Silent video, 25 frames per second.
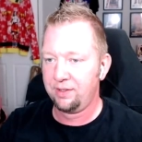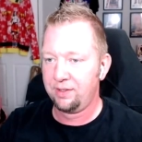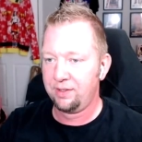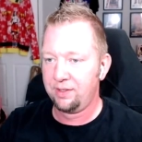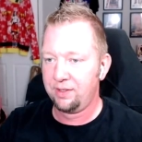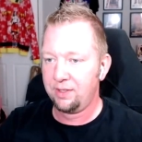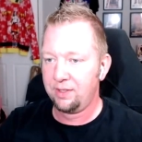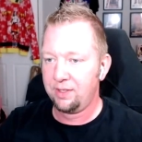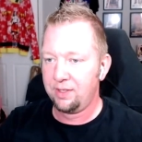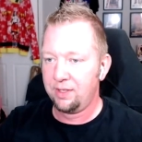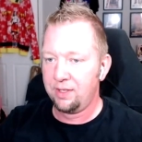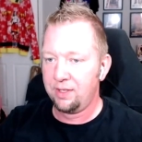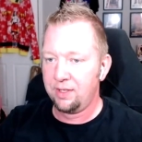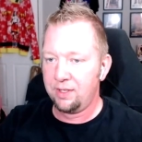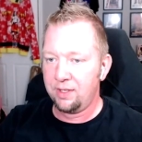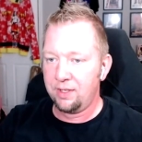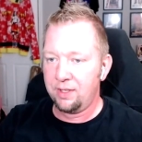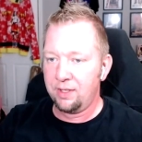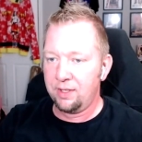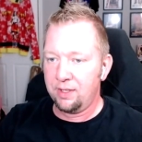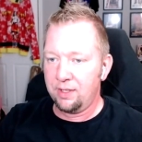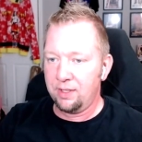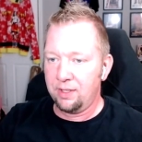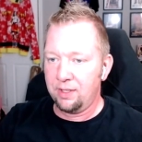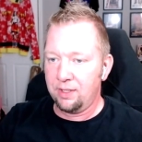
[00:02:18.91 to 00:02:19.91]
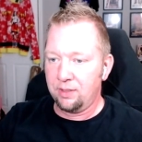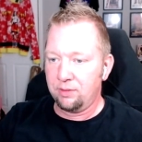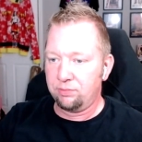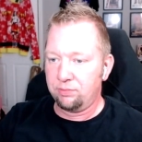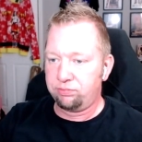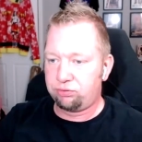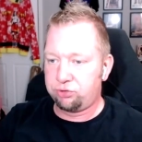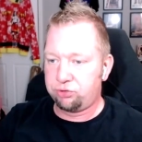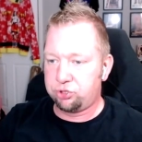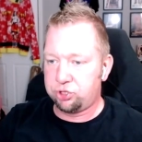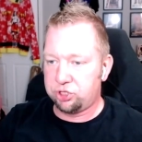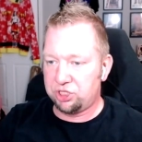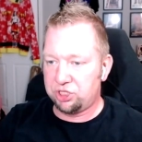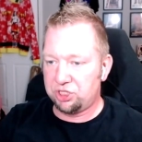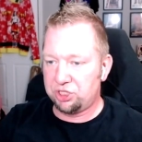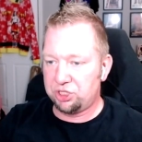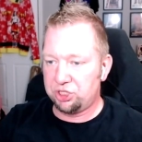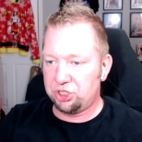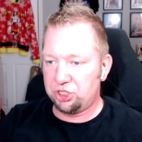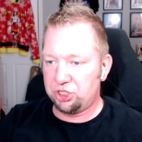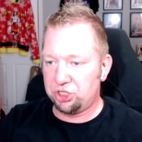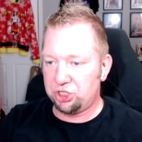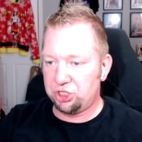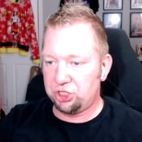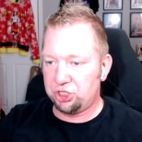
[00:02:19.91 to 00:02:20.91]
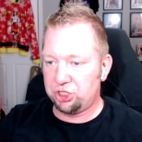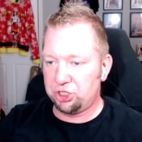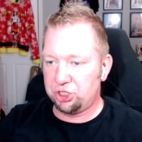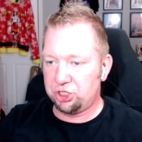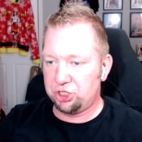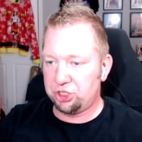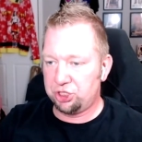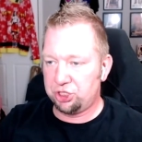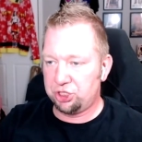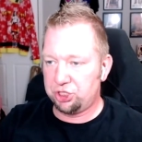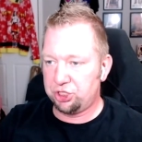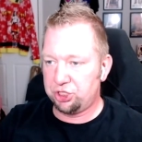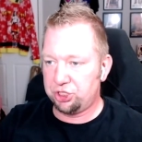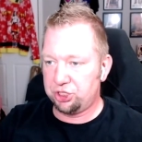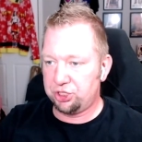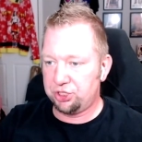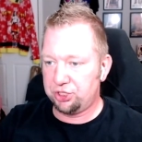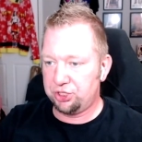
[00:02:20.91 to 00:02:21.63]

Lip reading: Nobody speaks.